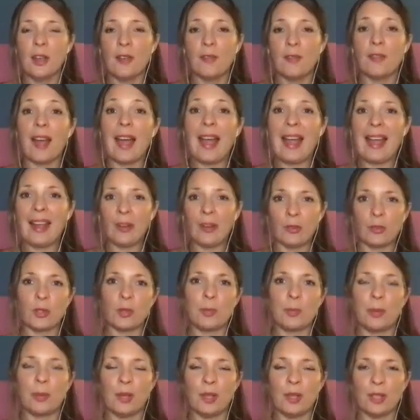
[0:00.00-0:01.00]
for
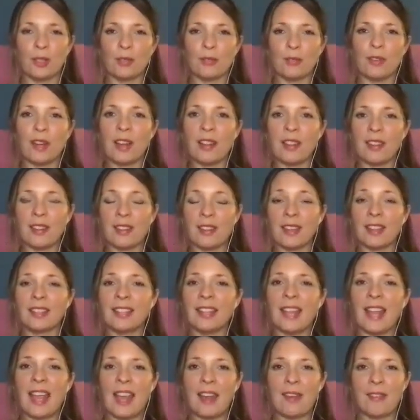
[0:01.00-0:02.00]
output rather than
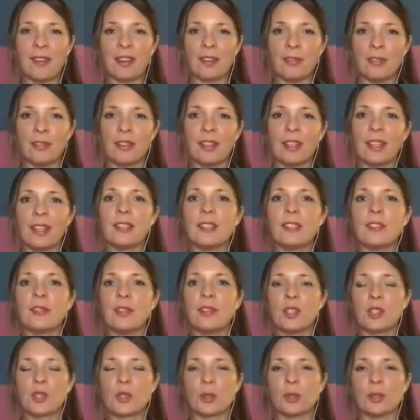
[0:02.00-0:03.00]
caring for the
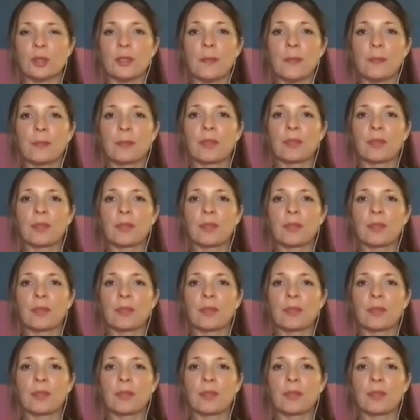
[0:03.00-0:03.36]
individual